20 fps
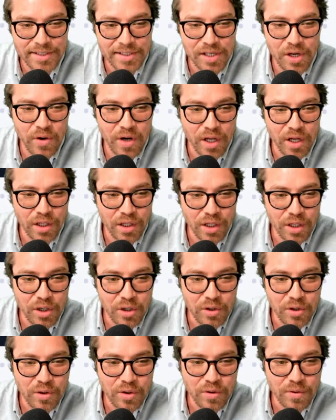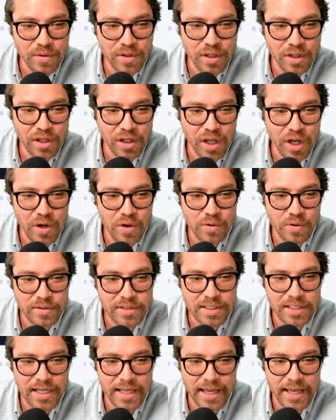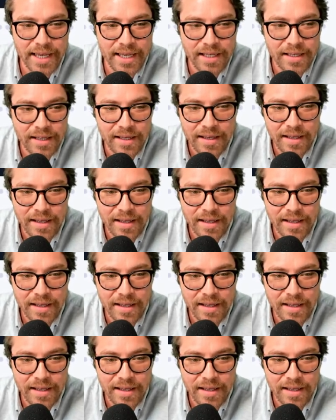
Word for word: So a little low today,